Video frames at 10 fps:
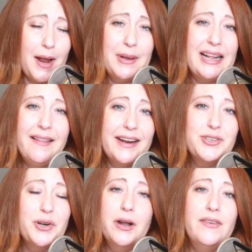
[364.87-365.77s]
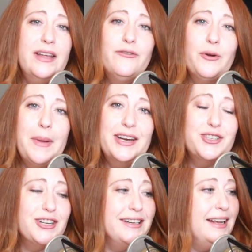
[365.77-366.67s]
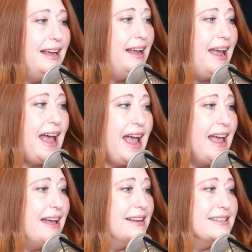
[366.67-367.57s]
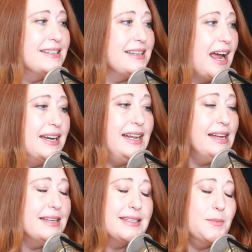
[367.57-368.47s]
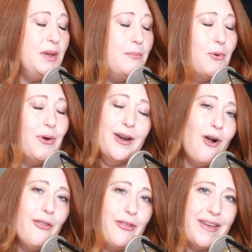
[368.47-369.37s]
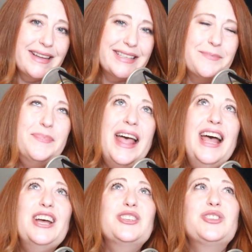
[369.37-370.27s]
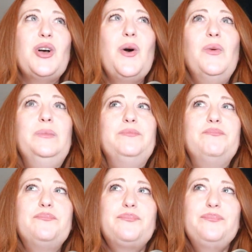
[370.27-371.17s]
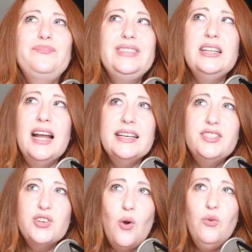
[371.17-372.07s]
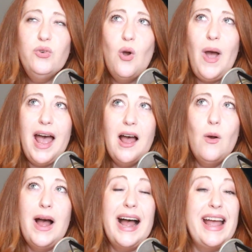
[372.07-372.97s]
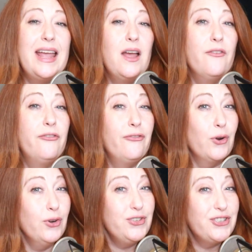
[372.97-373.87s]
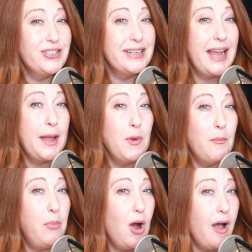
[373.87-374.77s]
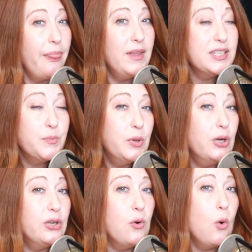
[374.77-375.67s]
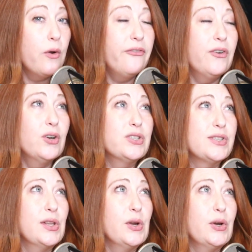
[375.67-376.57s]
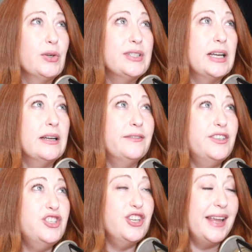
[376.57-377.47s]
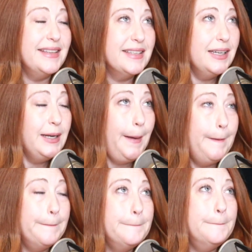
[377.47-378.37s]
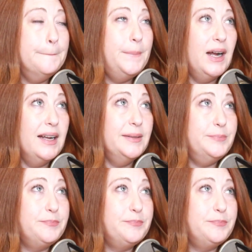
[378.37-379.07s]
I'm a collector of information and ideas and people and all the things. So I don't know how I first came upon this book or first learned of Jayson, but